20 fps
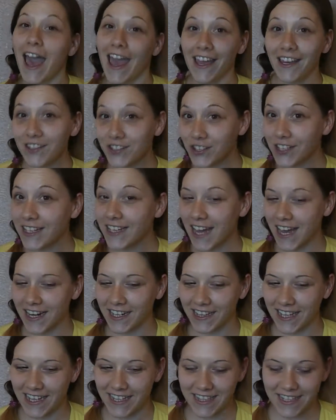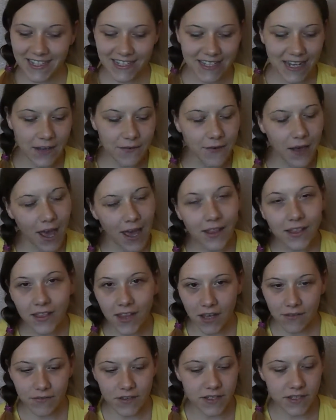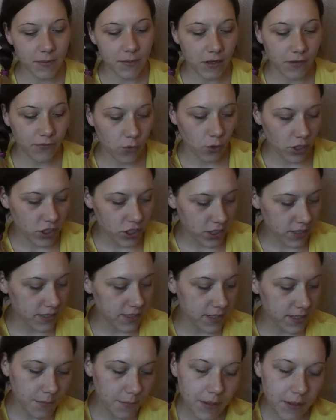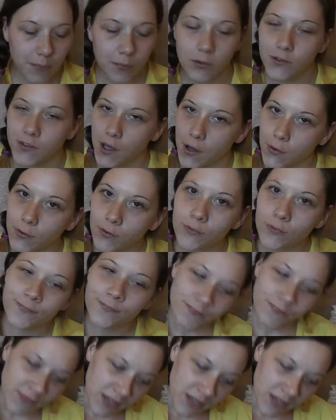I actually kind of like this stuff. I love the smell of oranges. Some people don't.